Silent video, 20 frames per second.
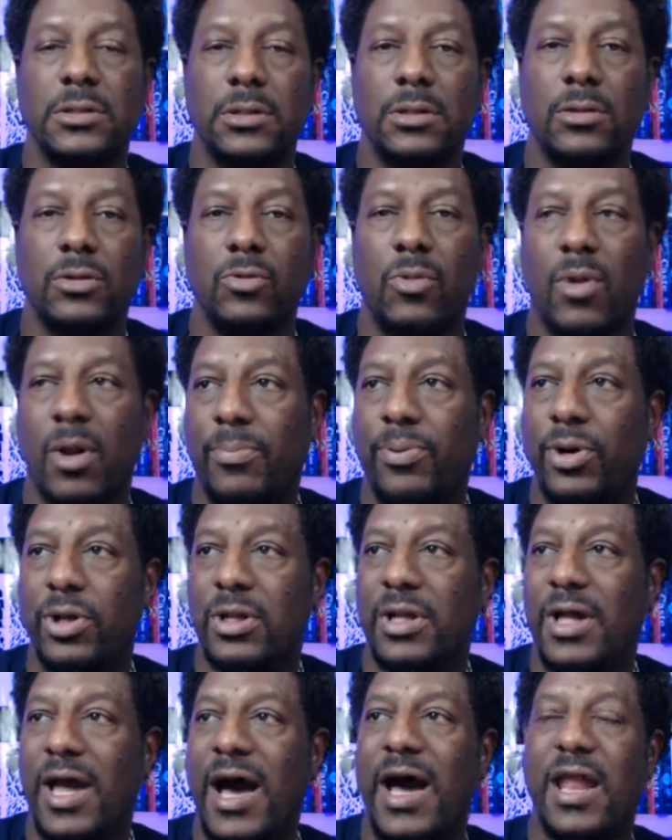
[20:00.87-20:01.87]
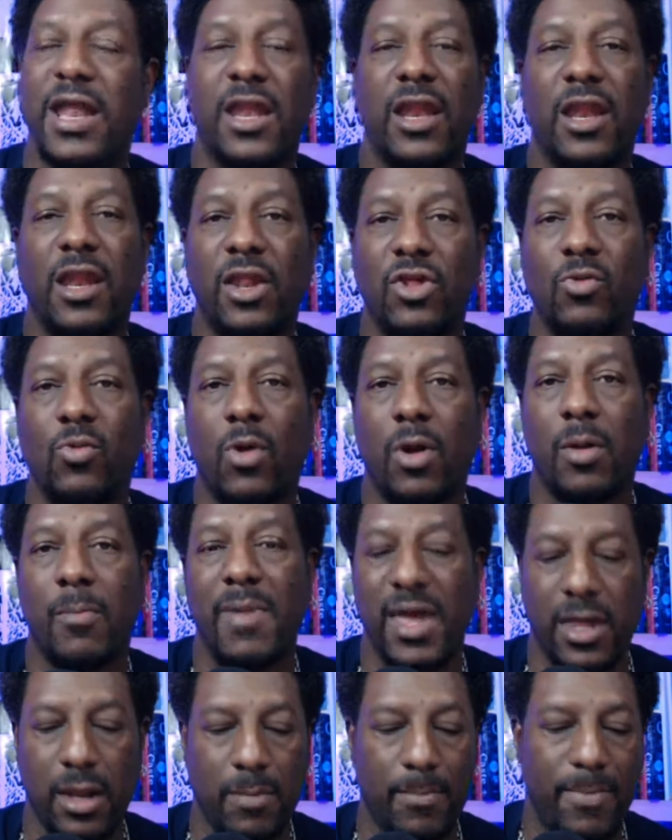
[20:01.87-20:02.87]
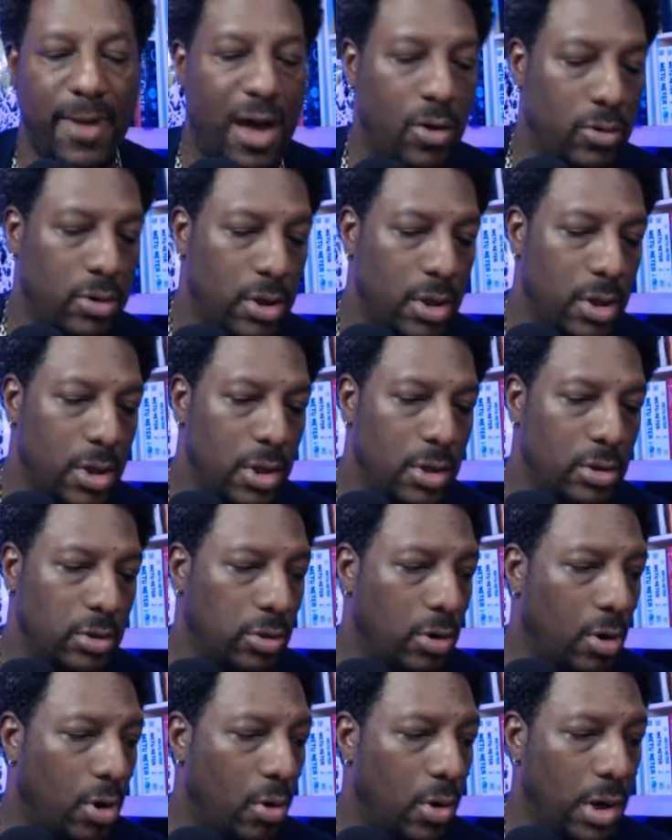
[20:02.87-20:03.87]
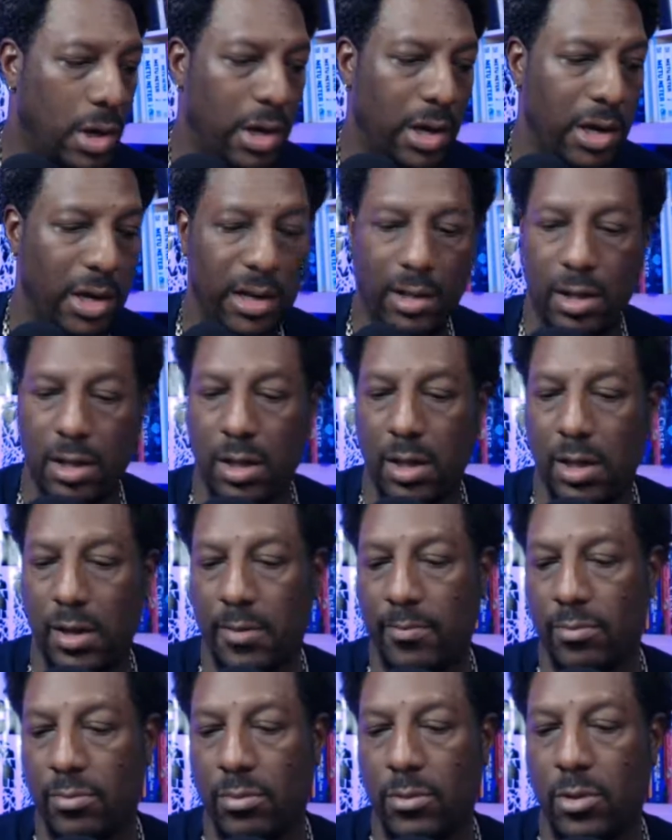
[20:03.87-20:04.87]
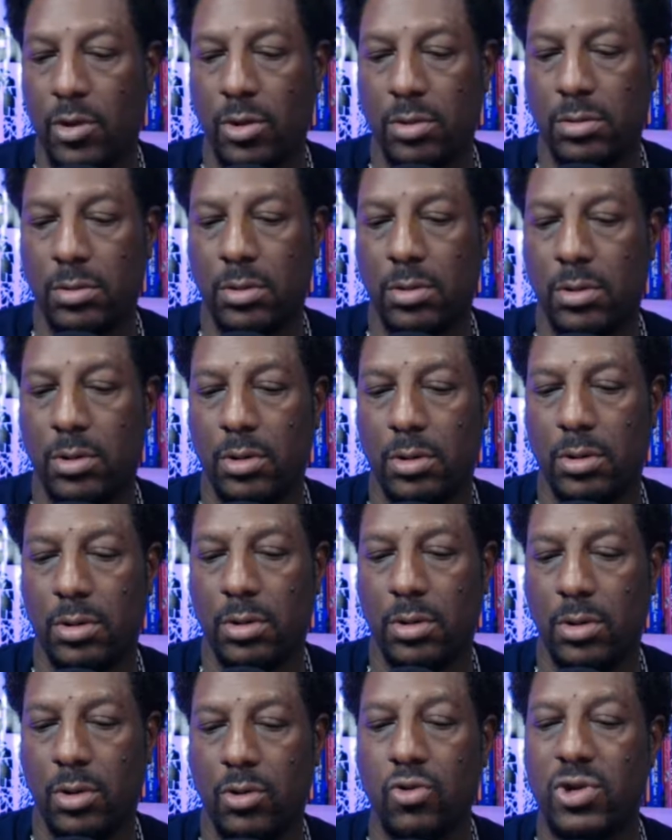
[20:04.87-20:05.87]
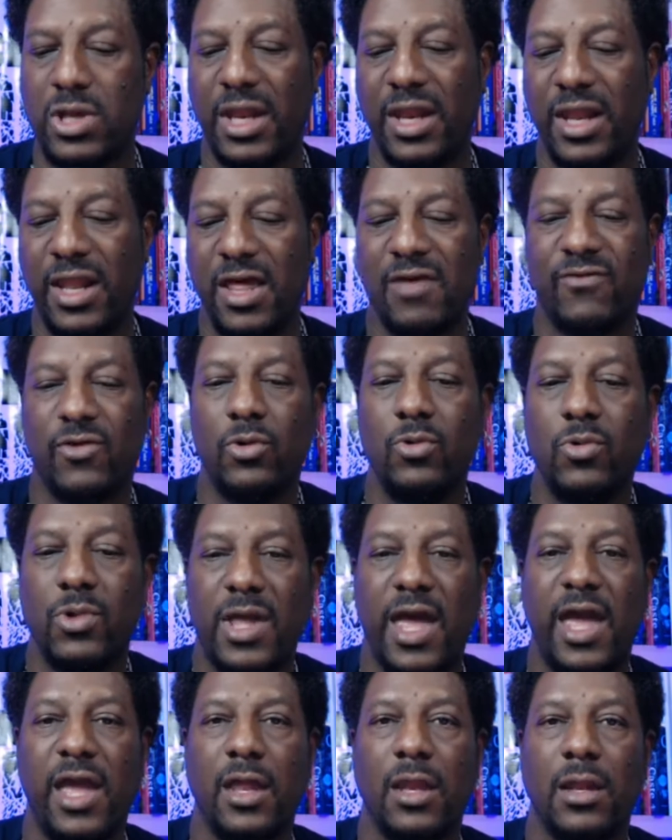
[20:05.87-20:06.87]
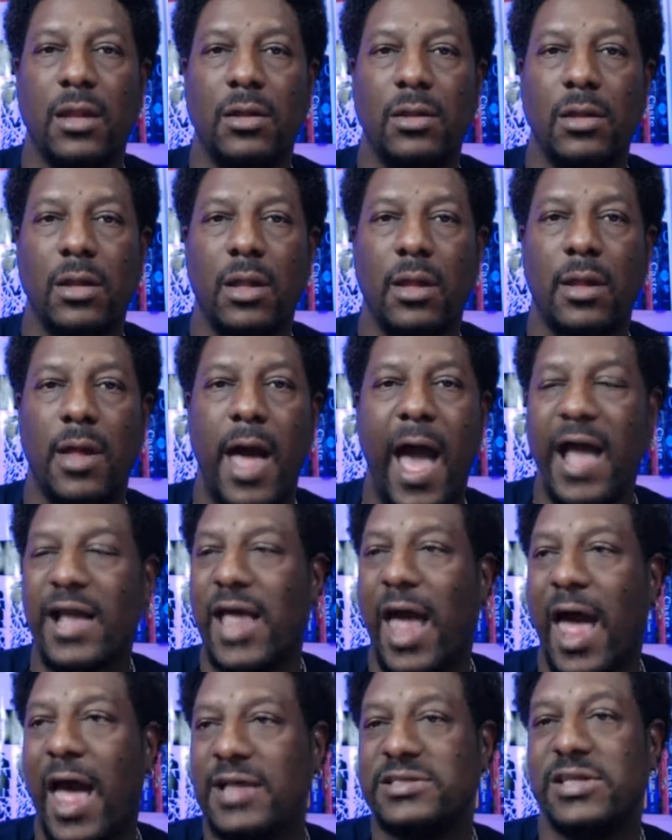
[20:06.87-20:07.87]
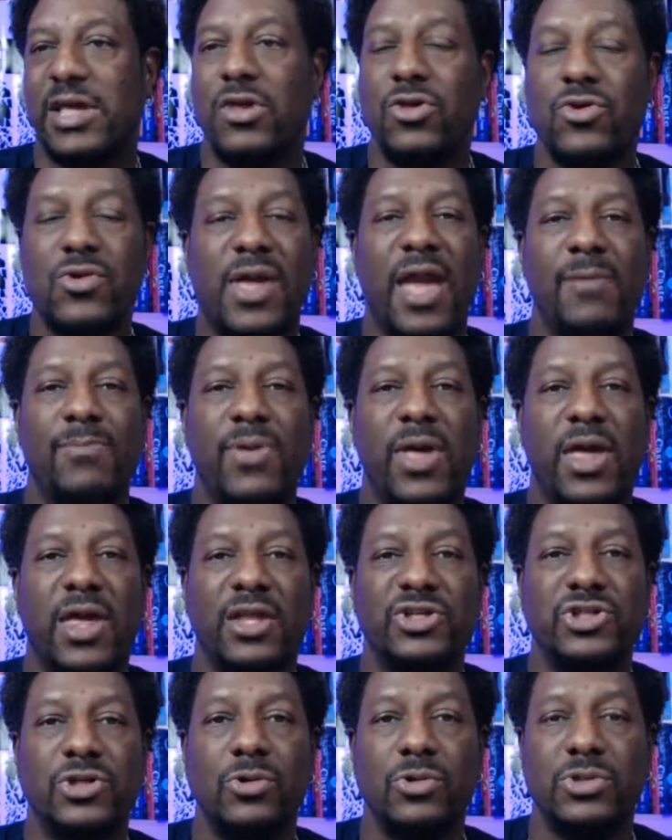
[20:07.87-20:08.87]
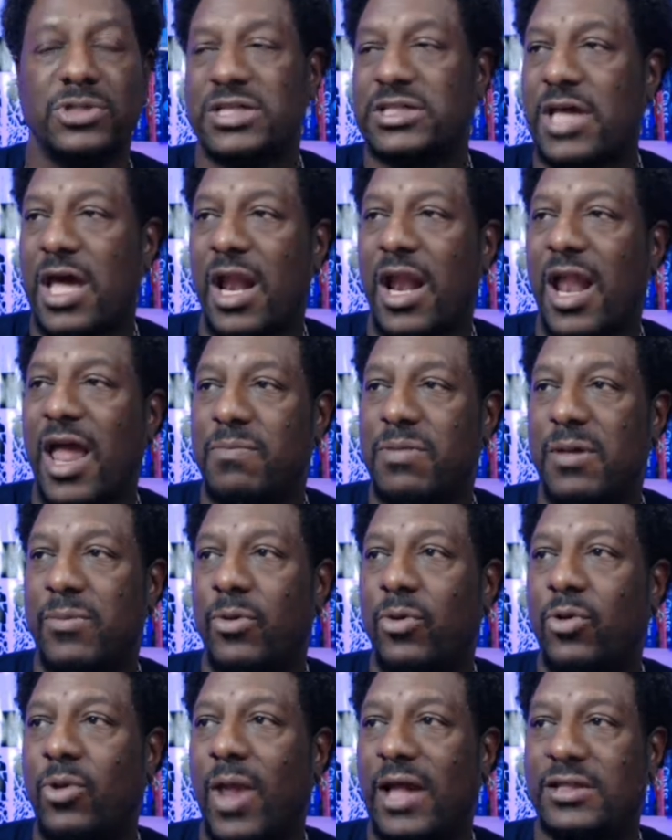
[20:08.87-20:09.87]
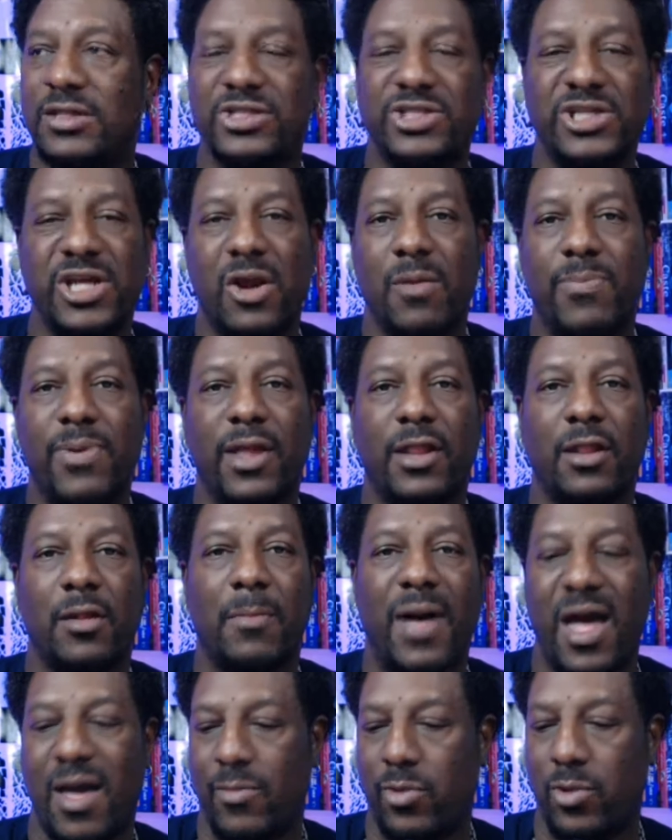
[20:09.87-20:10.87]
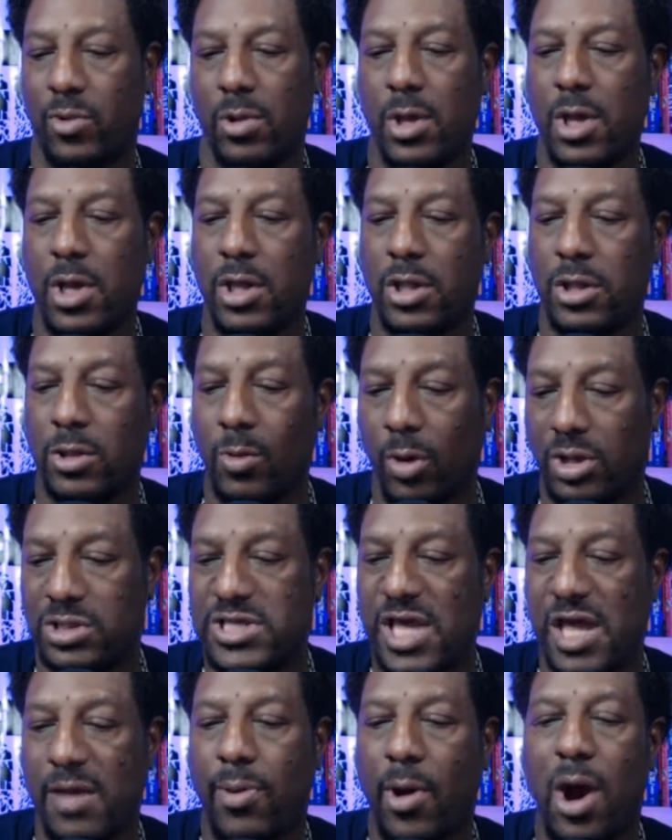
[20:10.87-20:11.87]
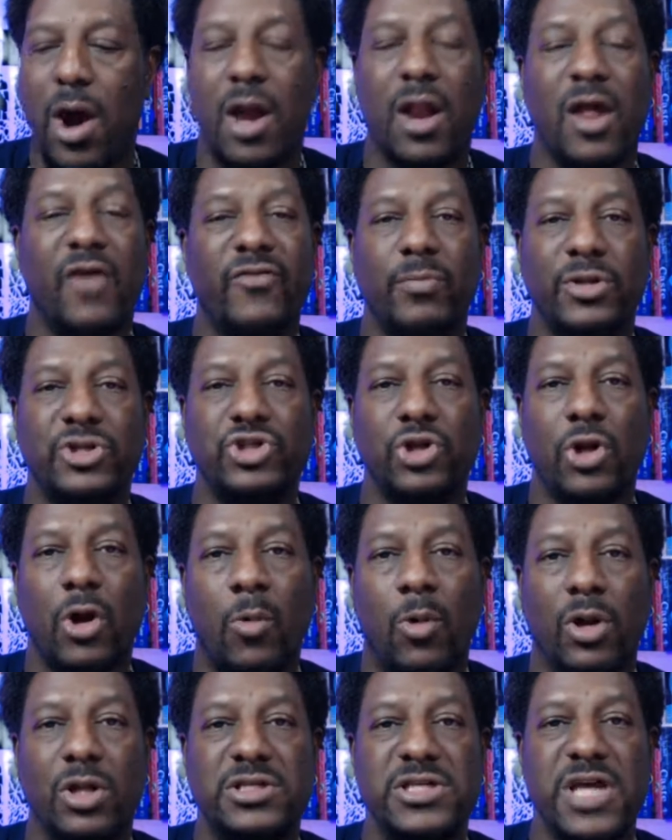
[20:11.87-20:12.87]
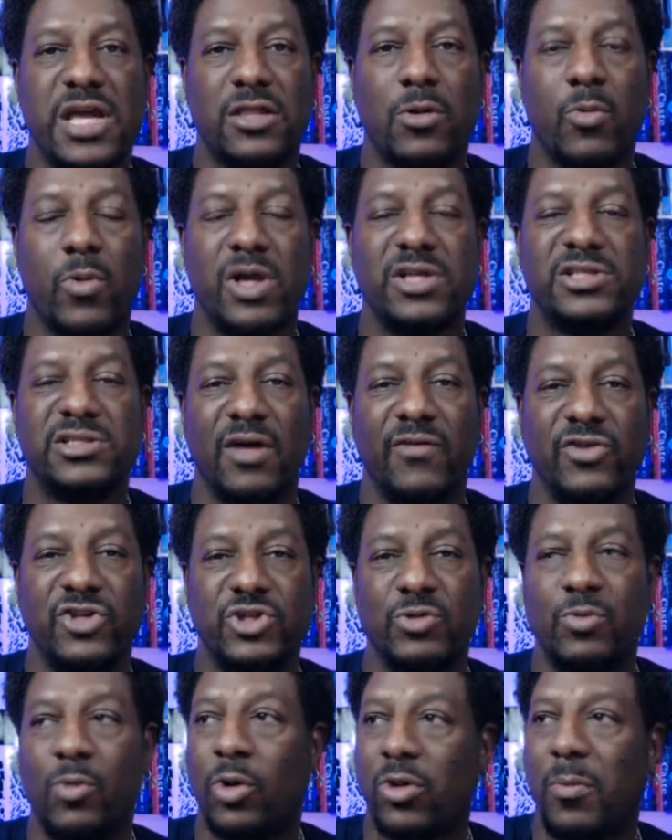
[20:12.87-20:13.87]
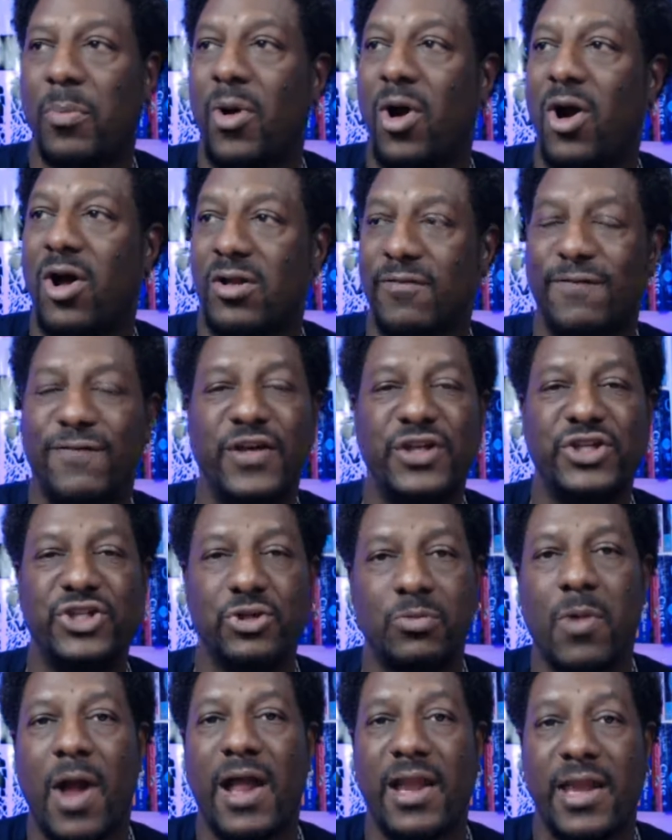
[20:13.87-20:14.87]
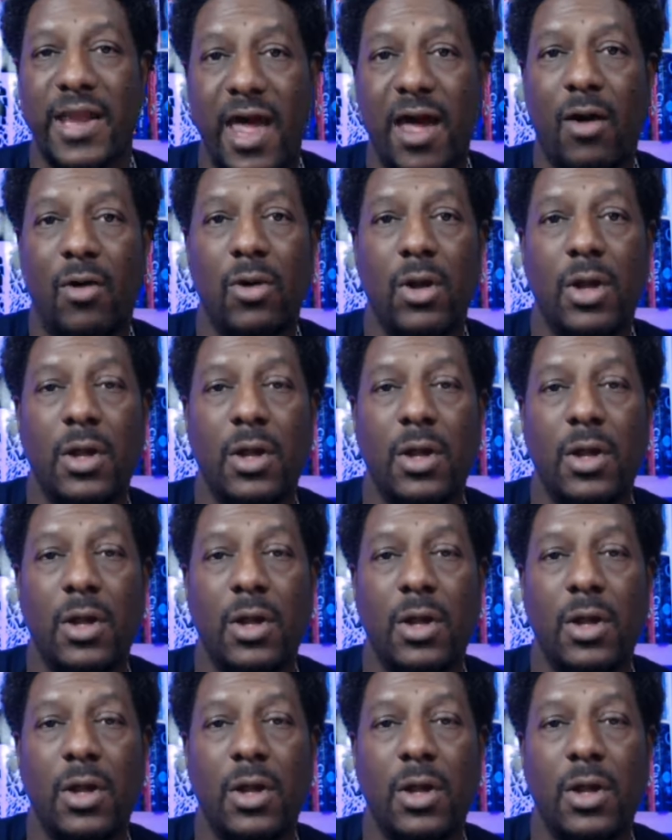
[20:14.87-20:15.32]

you want to put God in it, and you want to make it about, who can live and who can't. I say you can't pick and choose. That's kind of like people who like to cherry pick the Bible. You want to take part of it, but you don't want to take the rest of it. You want the part that fits you right now